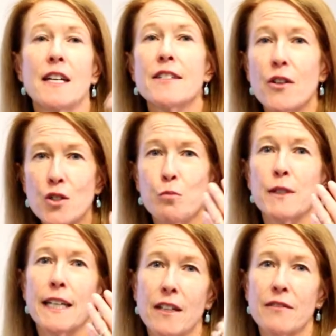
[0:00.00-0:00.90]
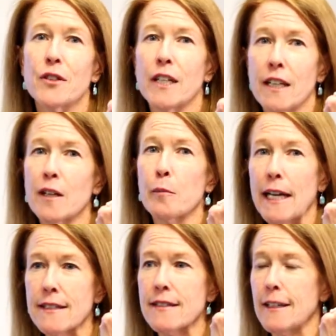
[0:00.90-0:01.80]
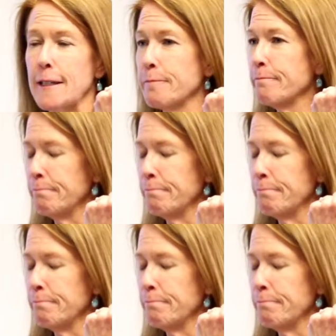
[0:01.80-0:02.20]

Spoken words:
It's also planning for incapacity.